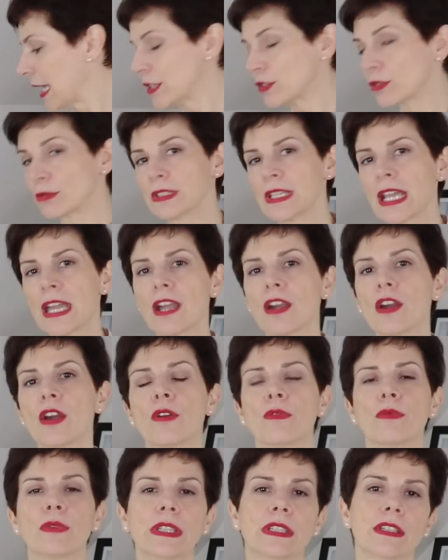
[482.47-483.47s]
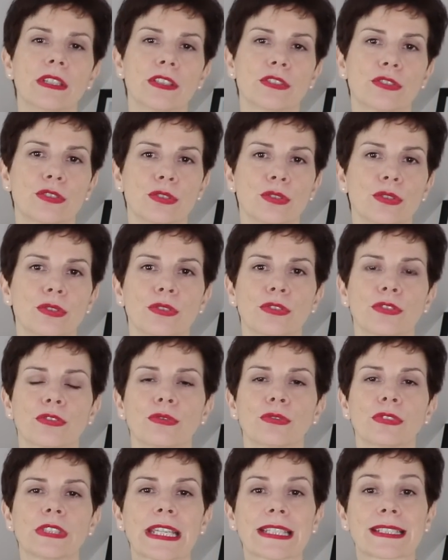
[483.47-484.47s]
So now we're going to go
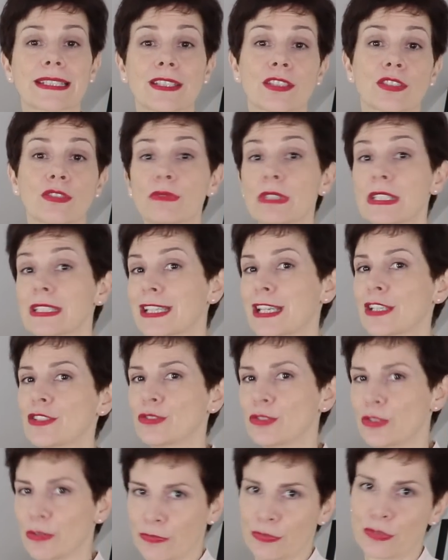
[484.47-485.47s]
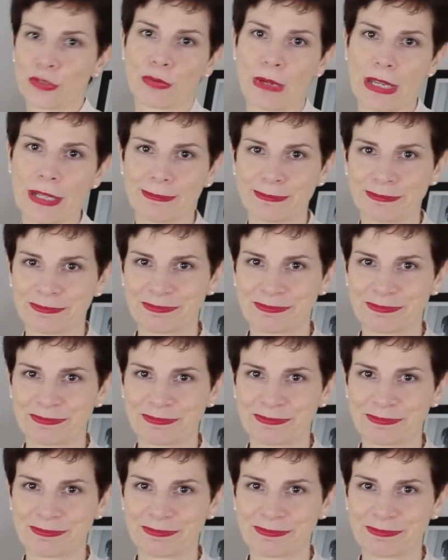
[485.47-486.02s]
through the accessories and the footwear.